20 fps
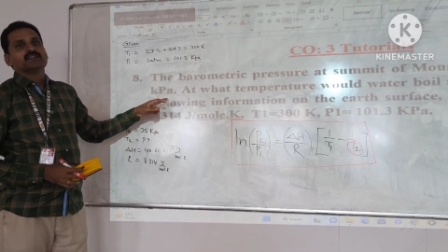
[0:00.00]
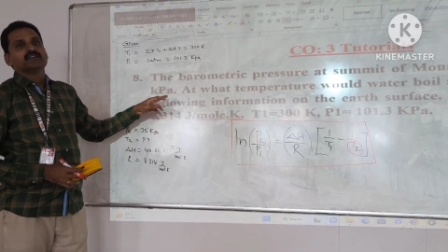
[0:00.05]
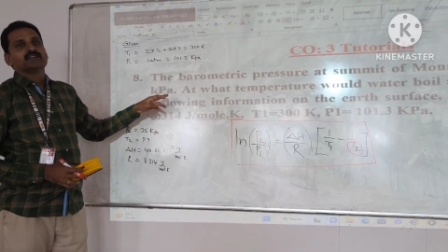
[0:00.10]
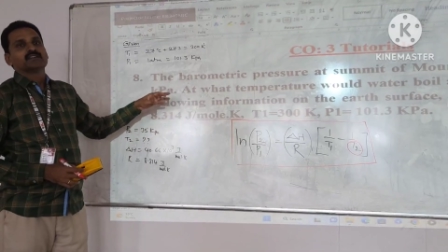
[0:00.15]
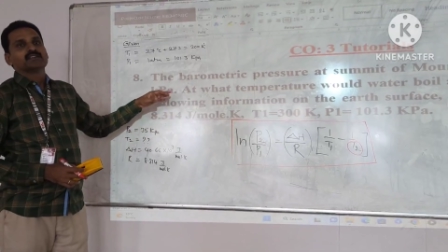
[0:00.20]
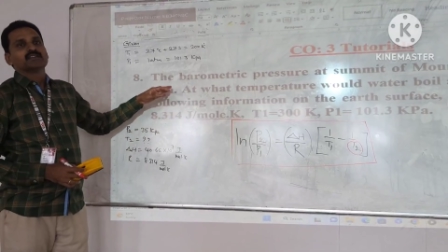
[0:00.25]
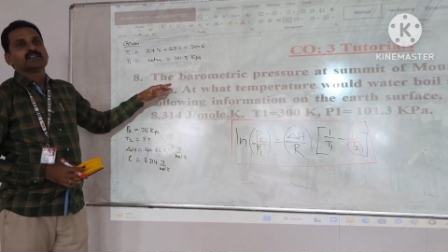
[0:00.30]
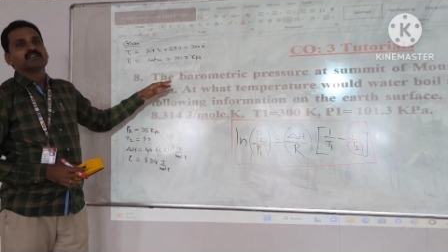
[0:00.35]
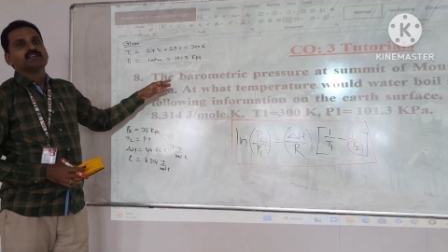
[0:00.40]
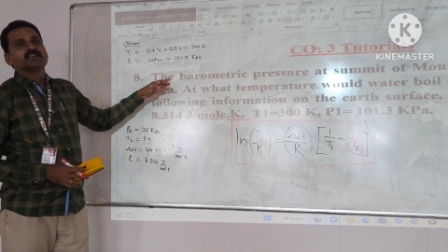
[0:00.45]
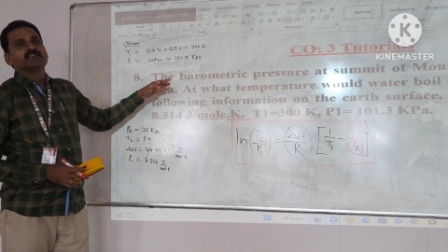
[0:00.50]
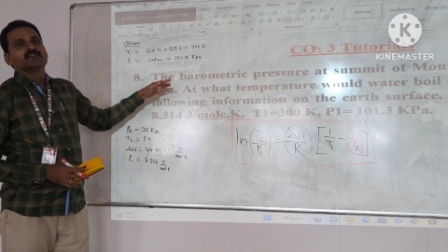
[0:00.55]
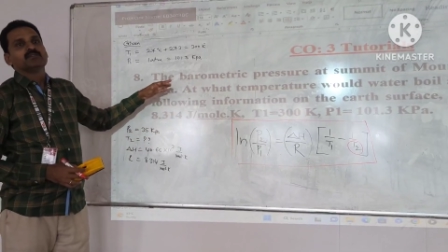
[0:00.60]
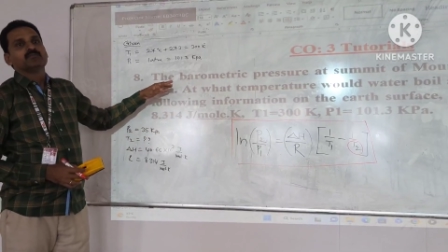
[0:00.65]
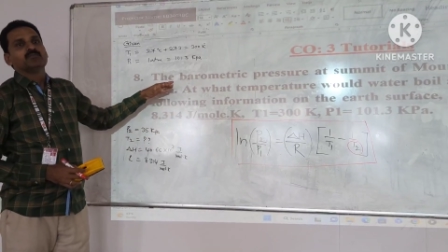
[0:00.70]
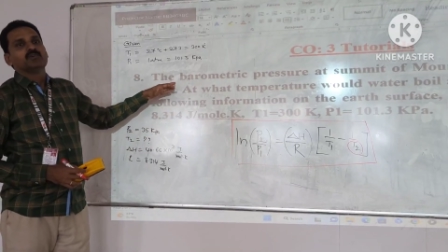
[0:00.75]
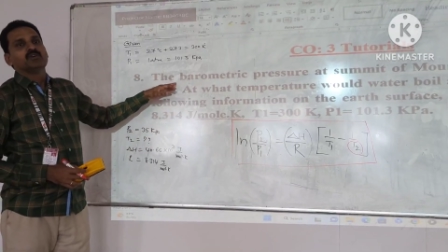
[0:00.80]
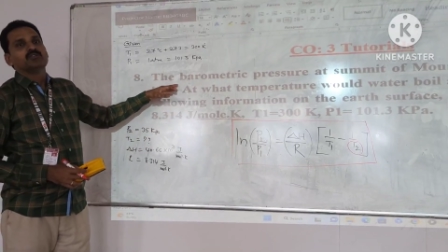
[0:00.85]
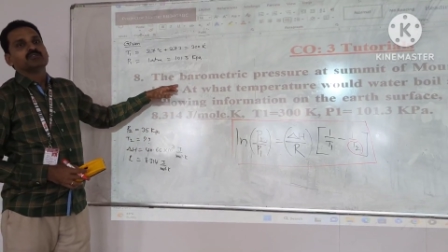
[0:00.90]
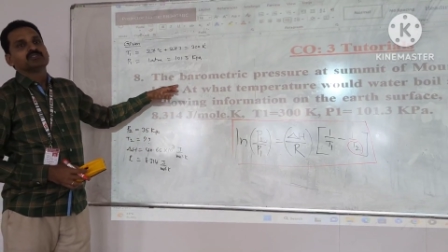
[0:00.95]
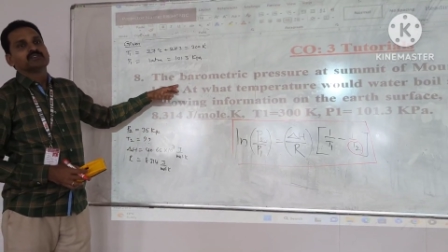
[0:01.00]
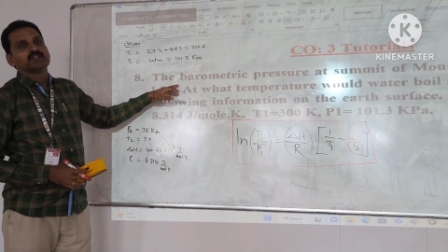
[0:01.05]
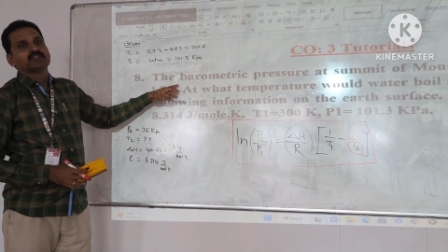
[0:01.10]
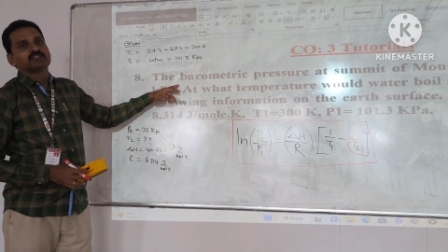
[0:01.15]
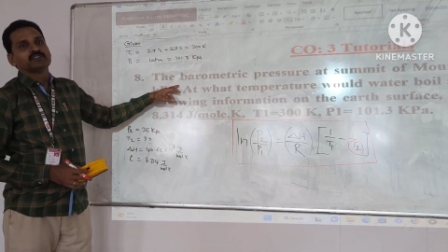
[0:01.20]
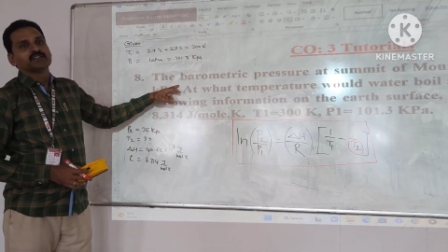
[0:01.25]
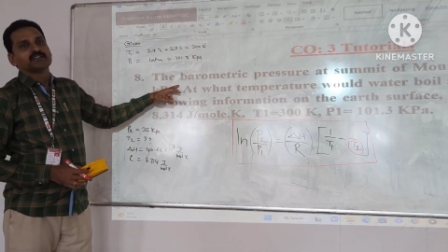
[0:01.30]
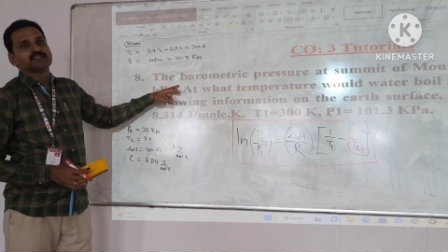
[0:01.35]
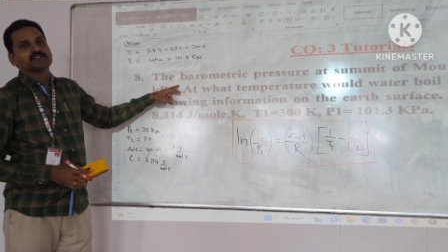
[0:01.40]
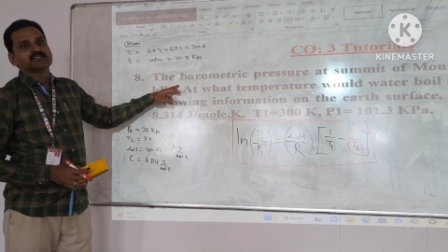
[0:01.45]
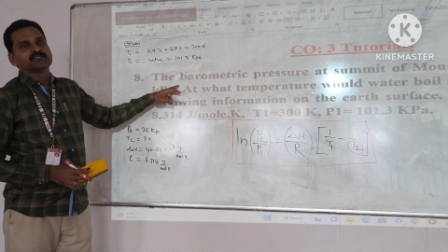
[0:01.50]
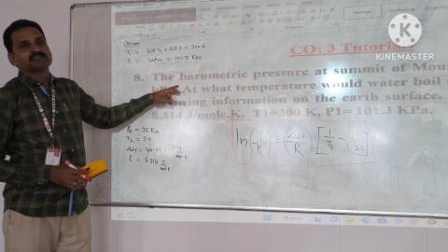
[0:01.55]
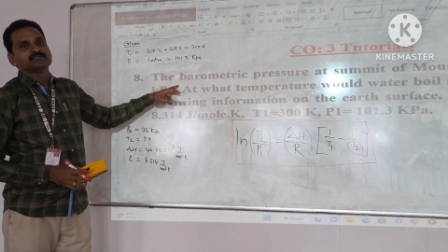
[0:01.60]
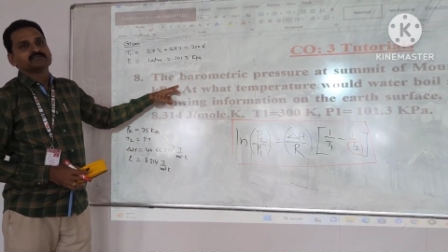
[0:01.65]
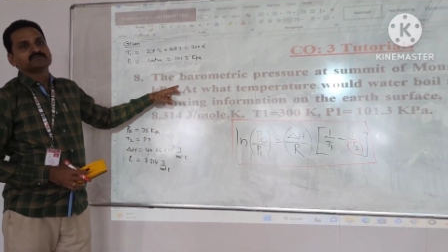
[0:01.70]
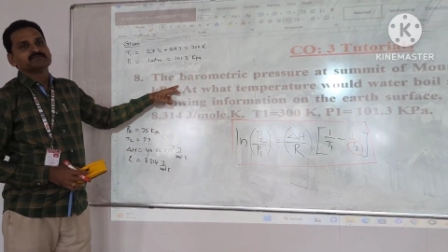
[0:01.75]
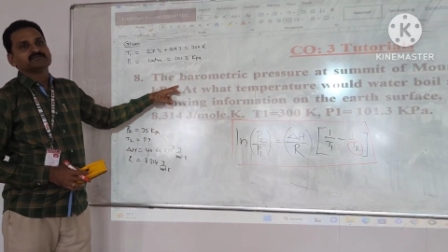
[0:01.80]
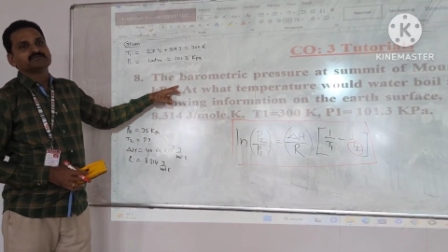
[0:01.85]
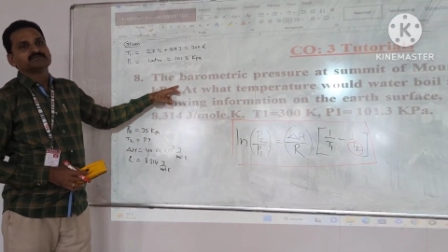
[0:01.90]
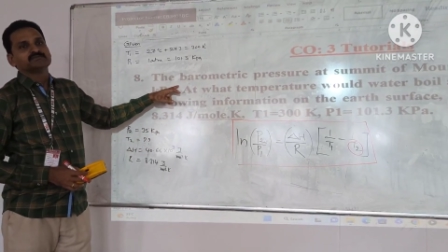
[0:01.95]
at the Mount Everest.
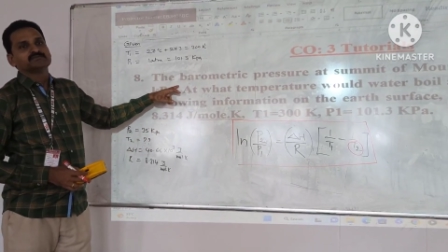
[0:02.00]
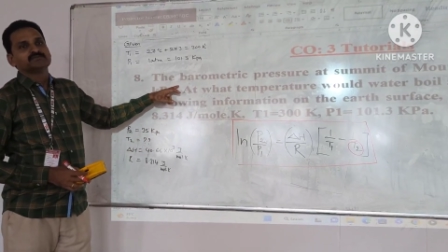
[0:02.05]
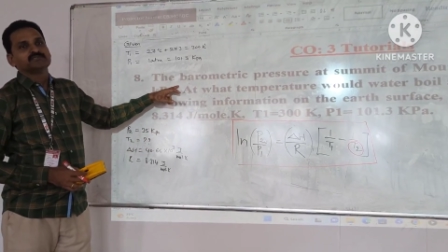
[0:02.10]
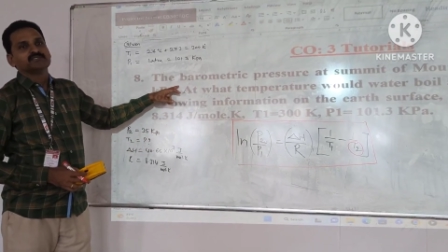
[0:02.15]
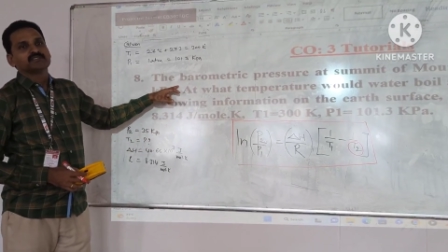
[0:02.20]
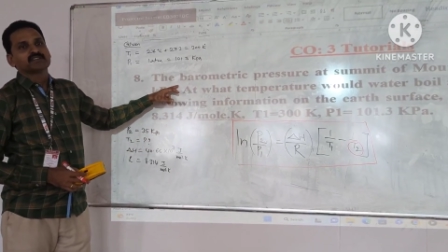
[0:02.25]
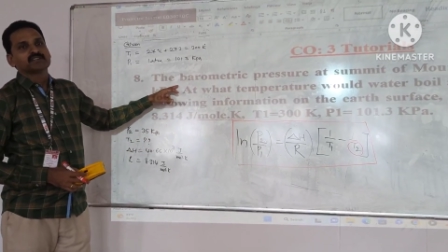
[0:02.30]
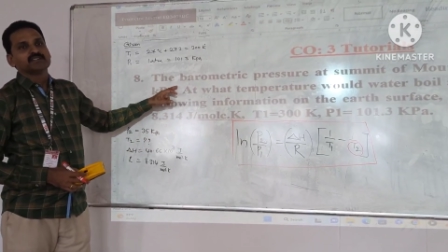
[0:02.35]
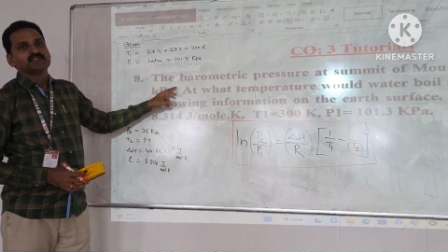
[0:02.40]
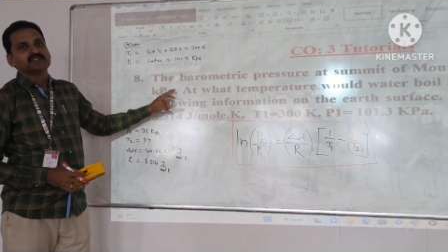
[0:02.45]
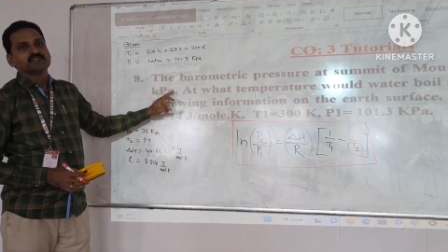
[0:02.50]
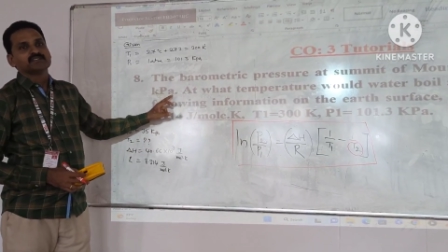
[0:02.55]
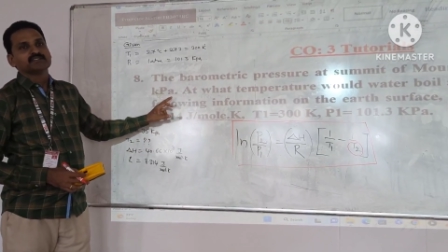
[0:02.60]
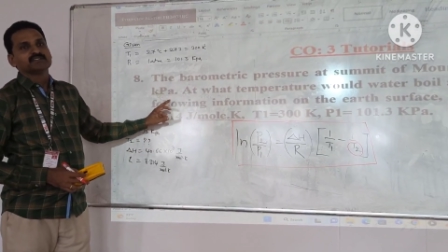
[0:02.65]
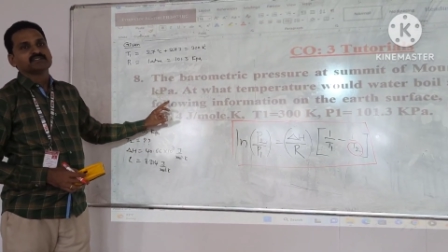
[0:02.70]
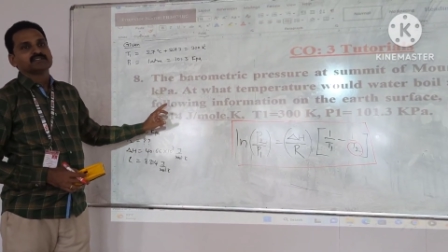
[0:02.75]
Okay.